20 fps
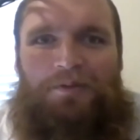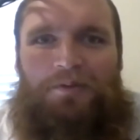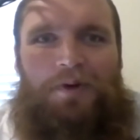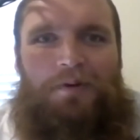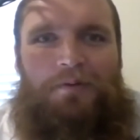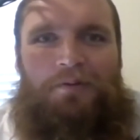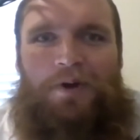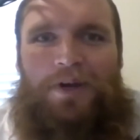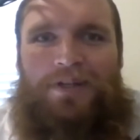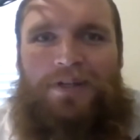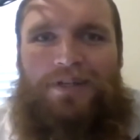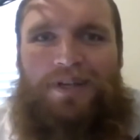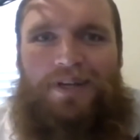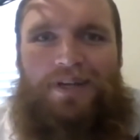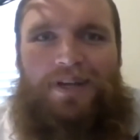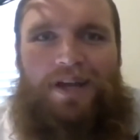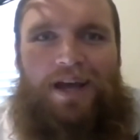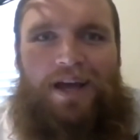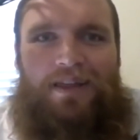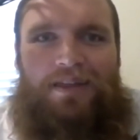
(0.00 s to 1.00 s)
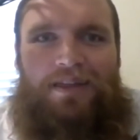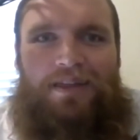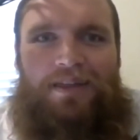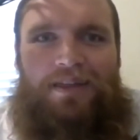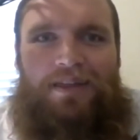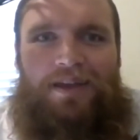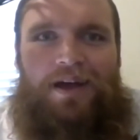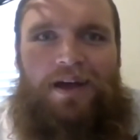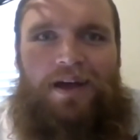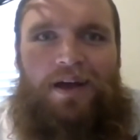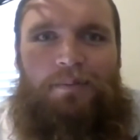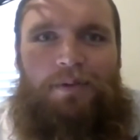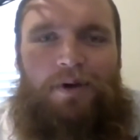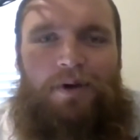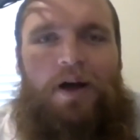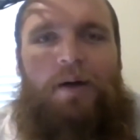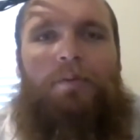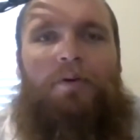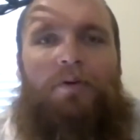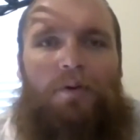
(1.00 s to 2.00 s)
Freezing to death in the
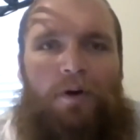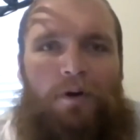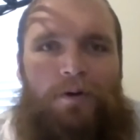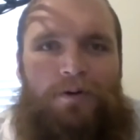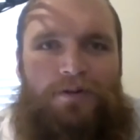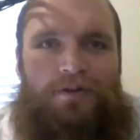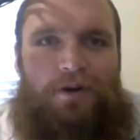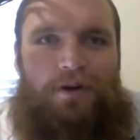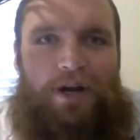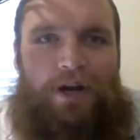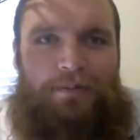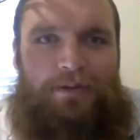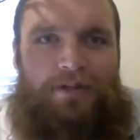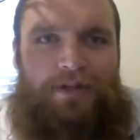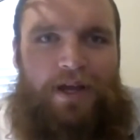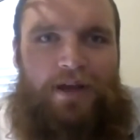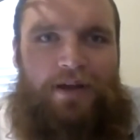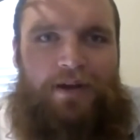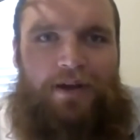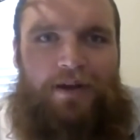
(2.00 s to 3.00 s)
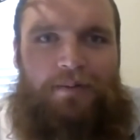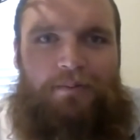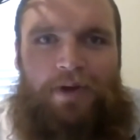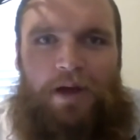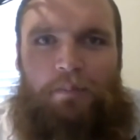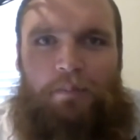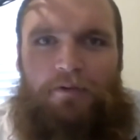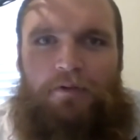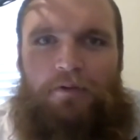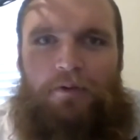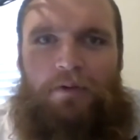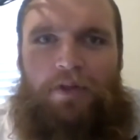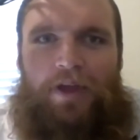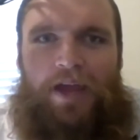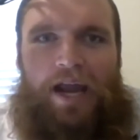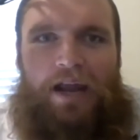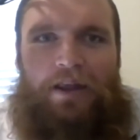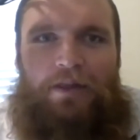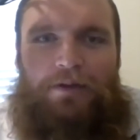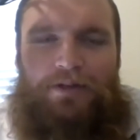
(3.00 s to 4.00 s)
upper rows in Notre Dame Stadium before they
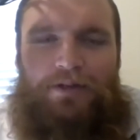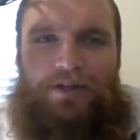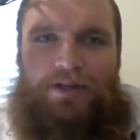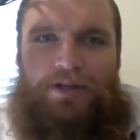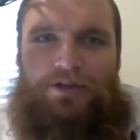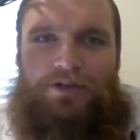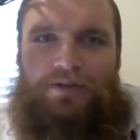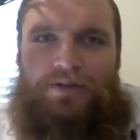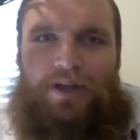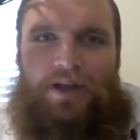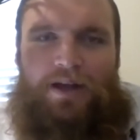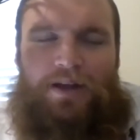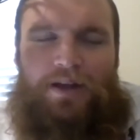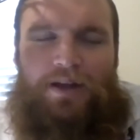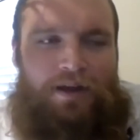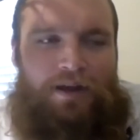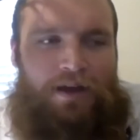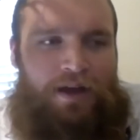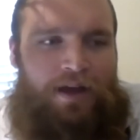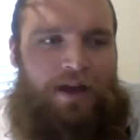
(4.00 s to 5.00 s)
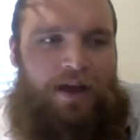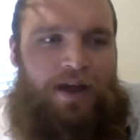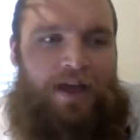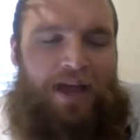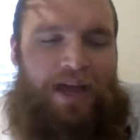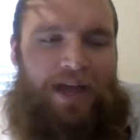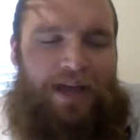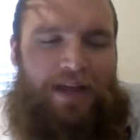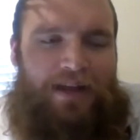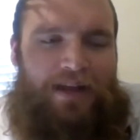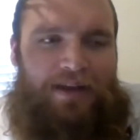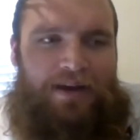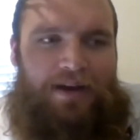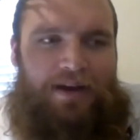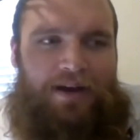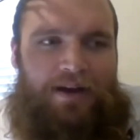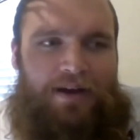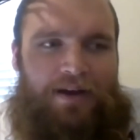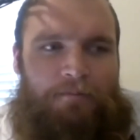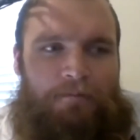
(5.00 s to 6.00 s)
added those additions on. And
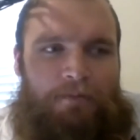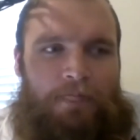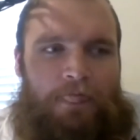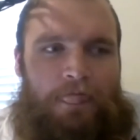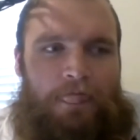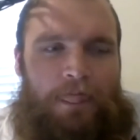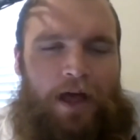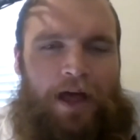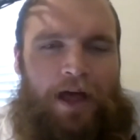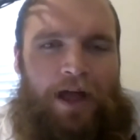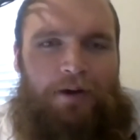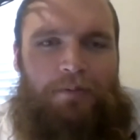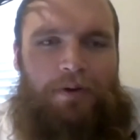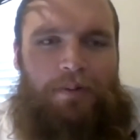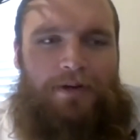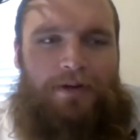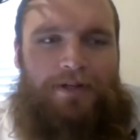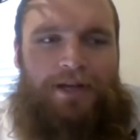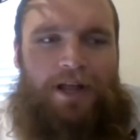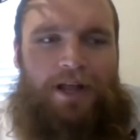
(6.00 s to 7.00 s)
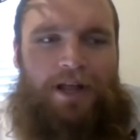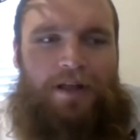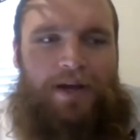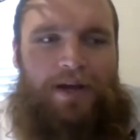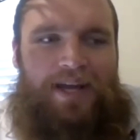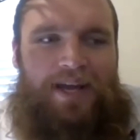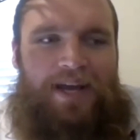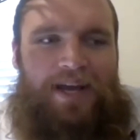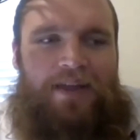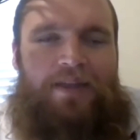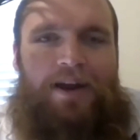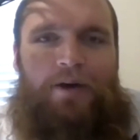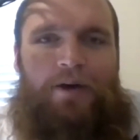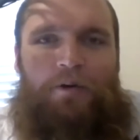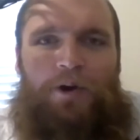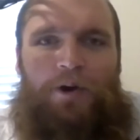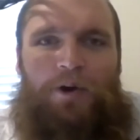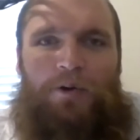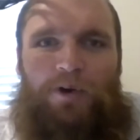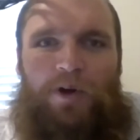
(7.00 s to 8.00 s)
I remember telling my dad that I
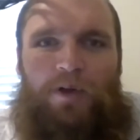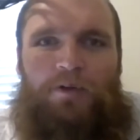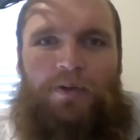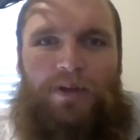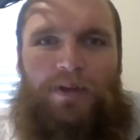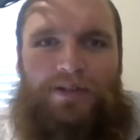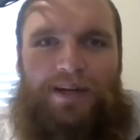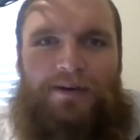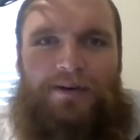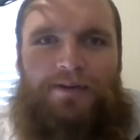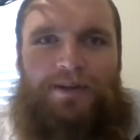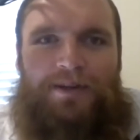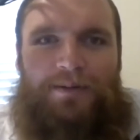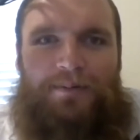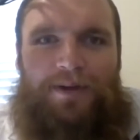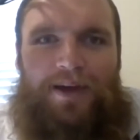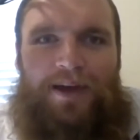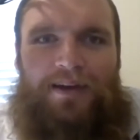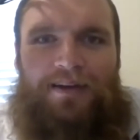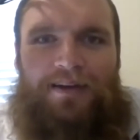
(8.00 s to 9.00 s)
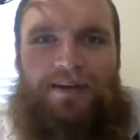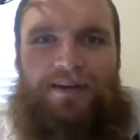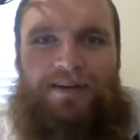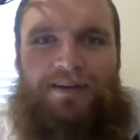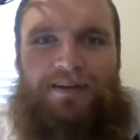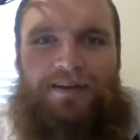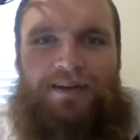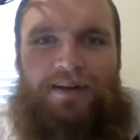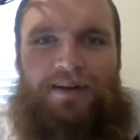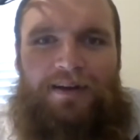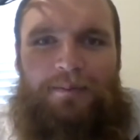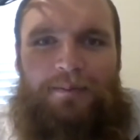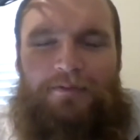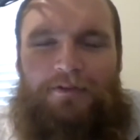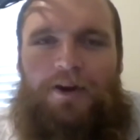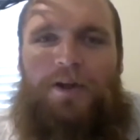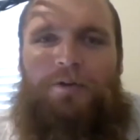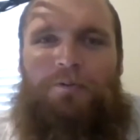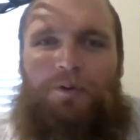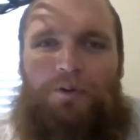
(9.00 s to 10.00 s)
wanted to run through the tunnel someday.
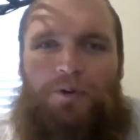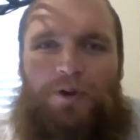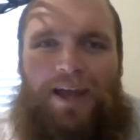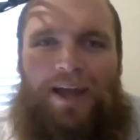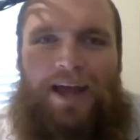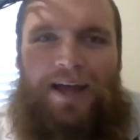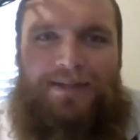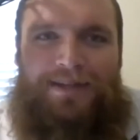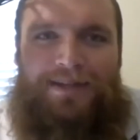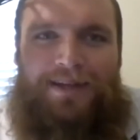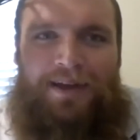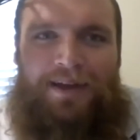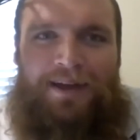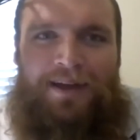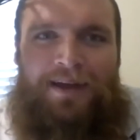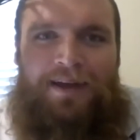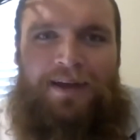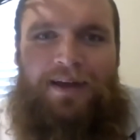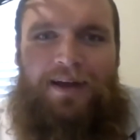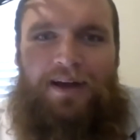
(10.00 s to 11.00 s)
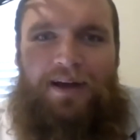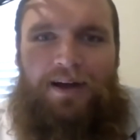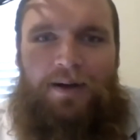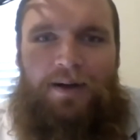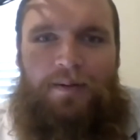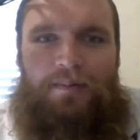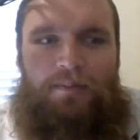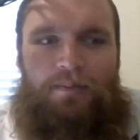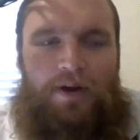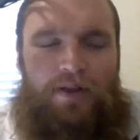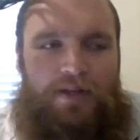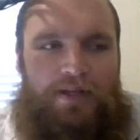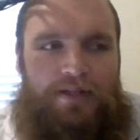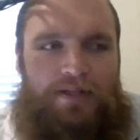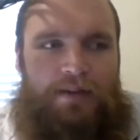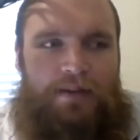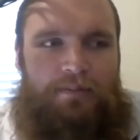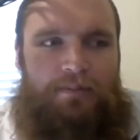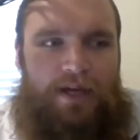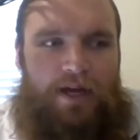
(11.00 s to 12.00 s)
Very Rudy-esque, but at the
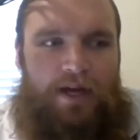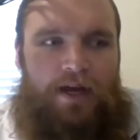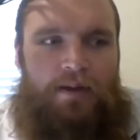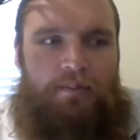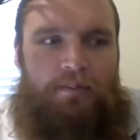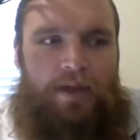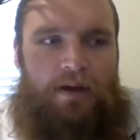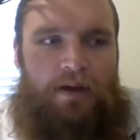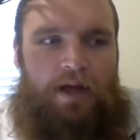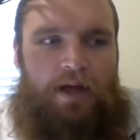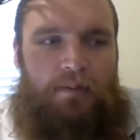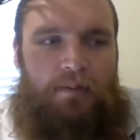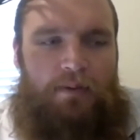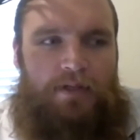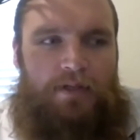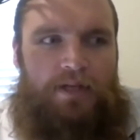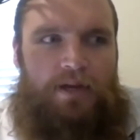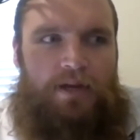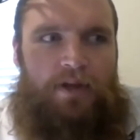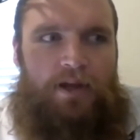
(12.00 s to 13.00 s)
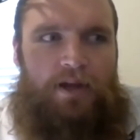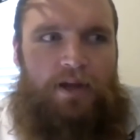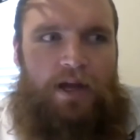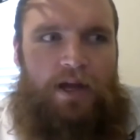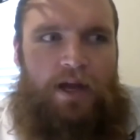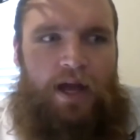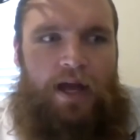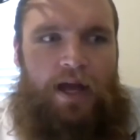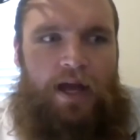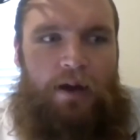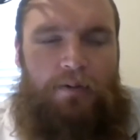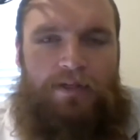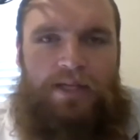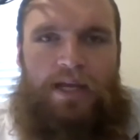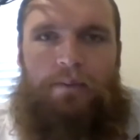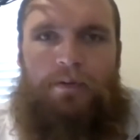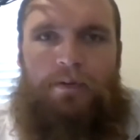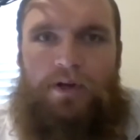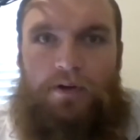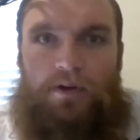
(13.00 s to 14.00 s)
same time, that was something I was
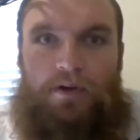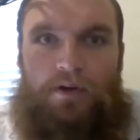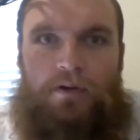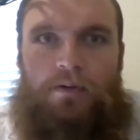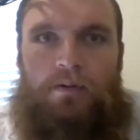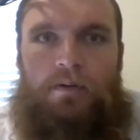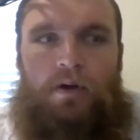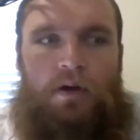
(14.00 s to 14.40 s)
able to do.